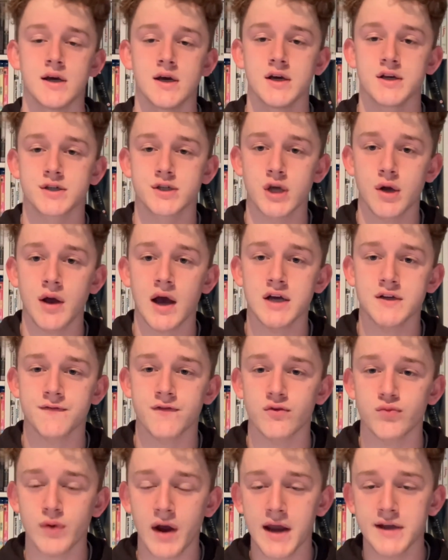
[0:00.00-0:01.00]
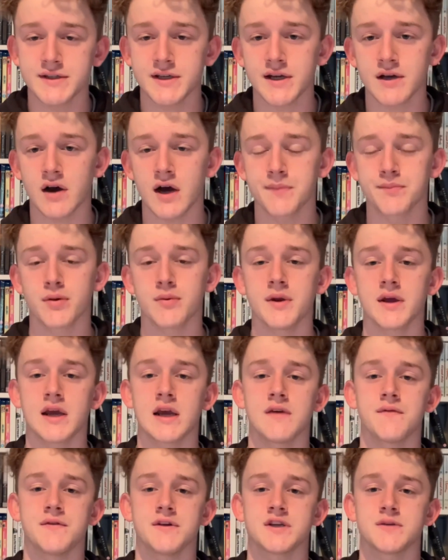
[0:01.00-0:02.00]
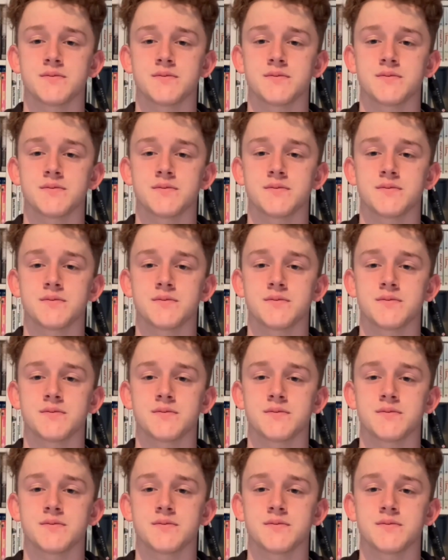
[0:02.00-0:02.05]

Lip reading: So as for rating, I'd probably give this